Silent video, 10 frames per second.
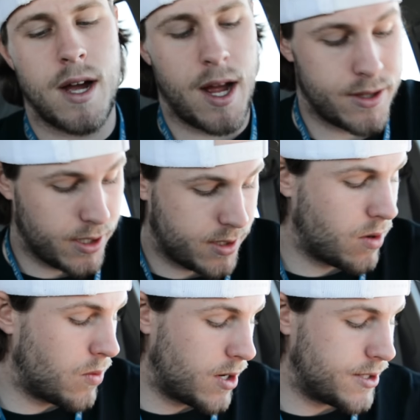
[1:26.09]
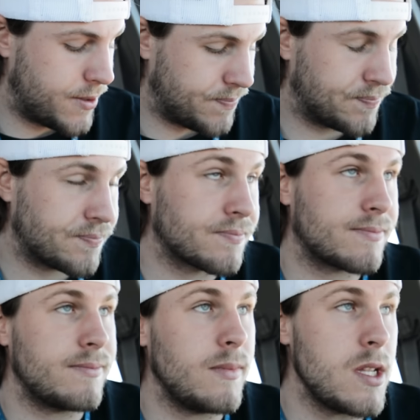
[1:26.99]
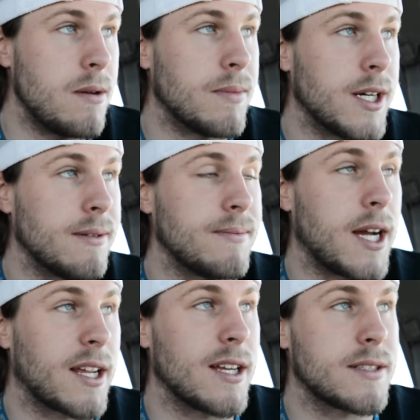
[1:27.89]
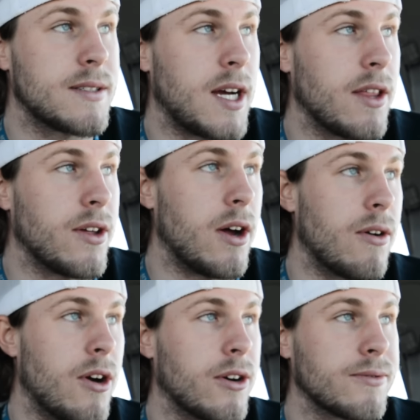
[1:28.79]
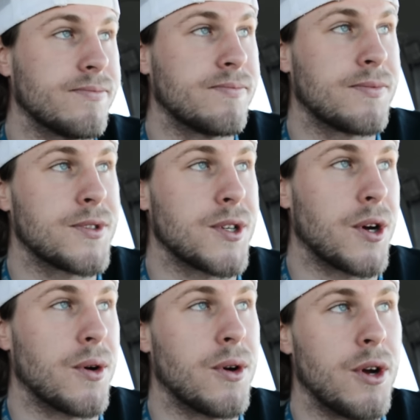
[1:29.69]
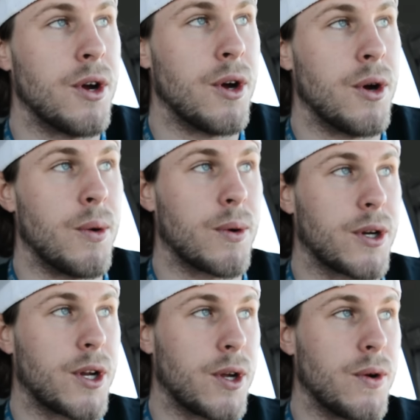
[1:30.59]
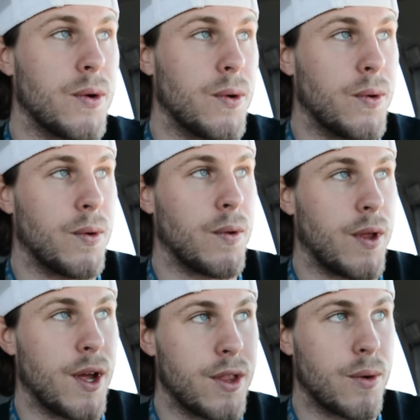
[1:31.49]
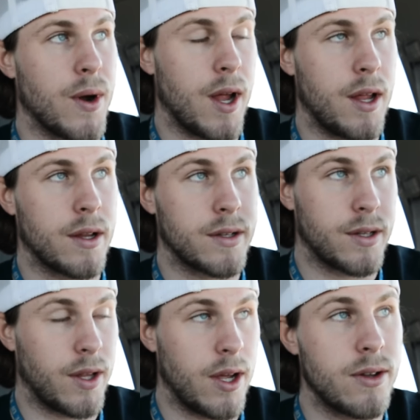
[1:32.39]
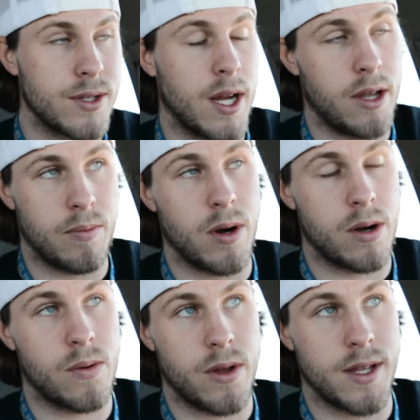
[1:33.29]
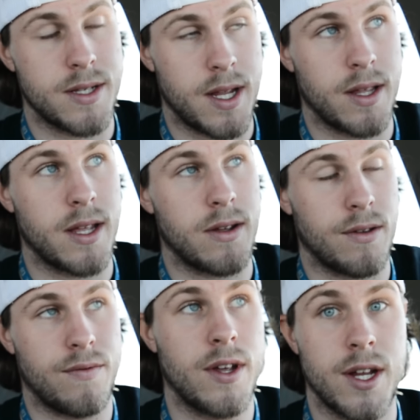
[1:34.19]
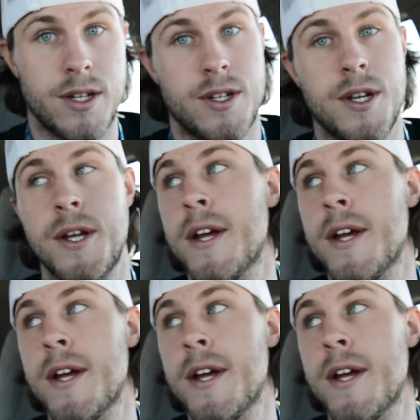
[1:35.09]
I thought there was, but I guess I thought wrong. So we're gonna go the other way to the other side of the park where they say that you can fish